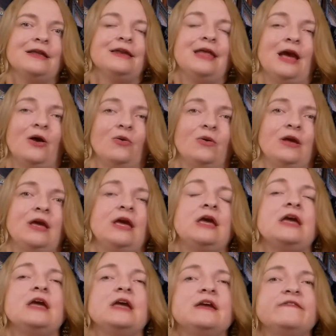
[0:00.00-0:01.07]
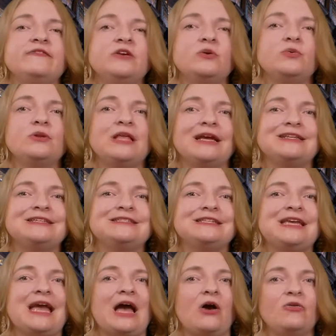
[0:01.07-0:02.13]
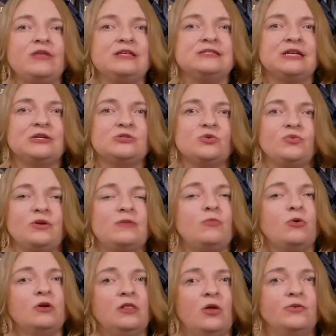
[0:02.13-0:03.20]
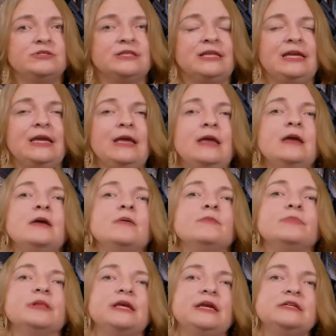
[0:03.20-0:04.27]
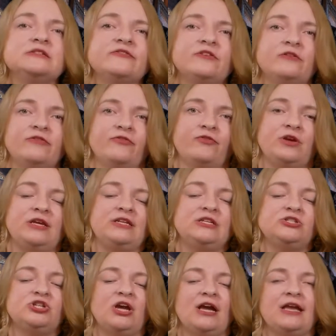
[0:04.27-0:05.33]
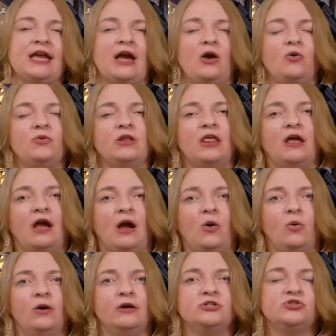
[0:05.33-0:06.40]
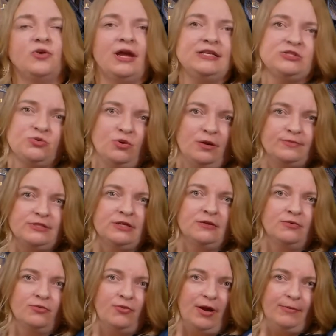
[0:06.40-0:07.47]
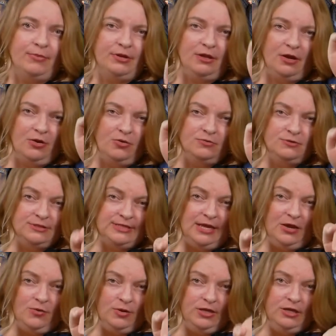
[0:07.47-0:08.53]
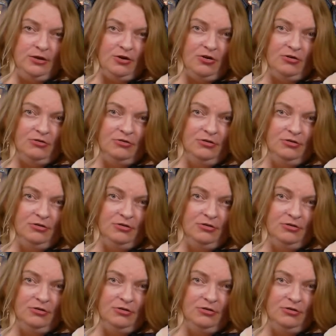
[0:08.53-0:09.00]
Now, if you would like to see how these things are written more closely, please feel free to check out our transcript right below down here.